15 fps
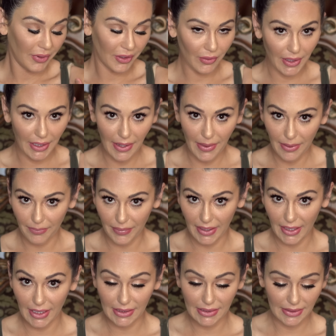Beauty and the
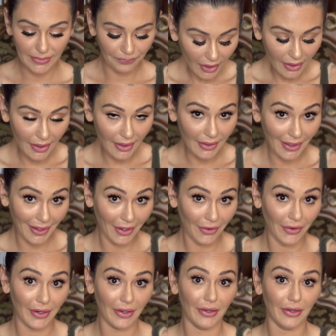Beast, and
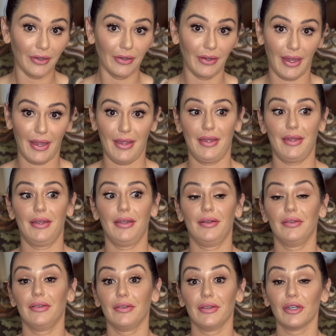Ariel,
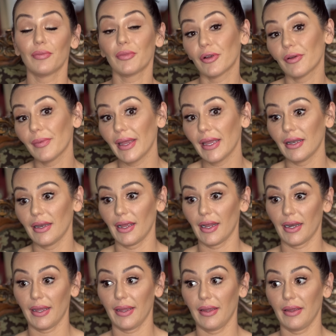The Little Mermaid,
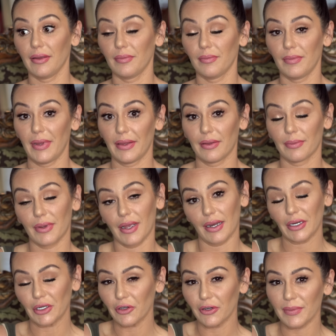and I made them
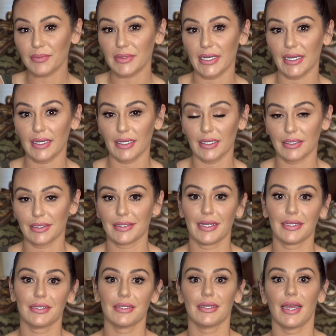kind of cryptic in the
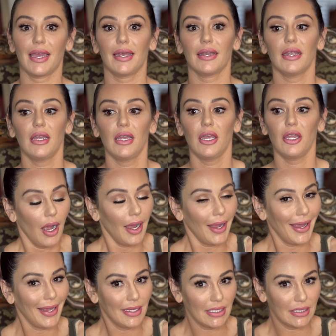sense that I
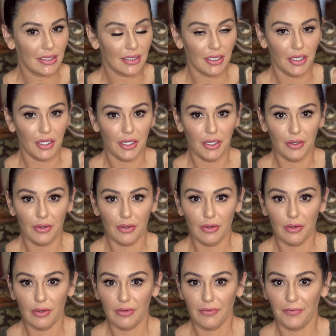had this
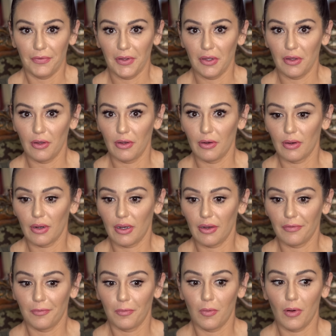skewed view
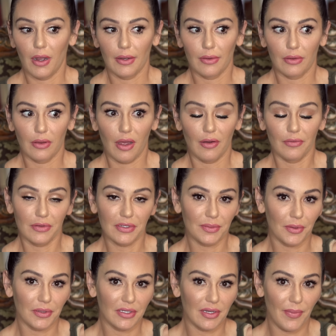of what love was
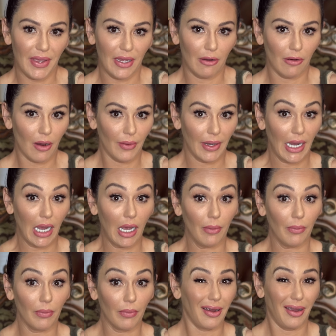supposed to be growing
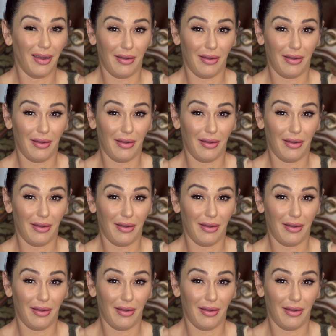up